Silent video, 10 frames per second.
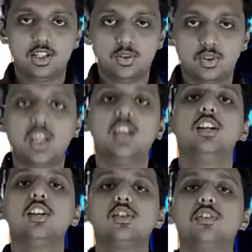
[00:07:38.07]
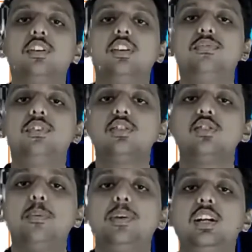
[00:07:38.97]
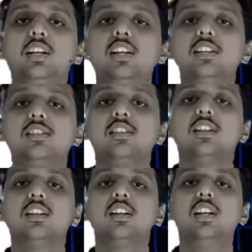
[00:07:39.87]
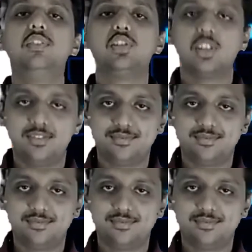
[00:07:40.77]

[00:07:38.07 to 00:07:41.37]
Okay, so what the first operator is division.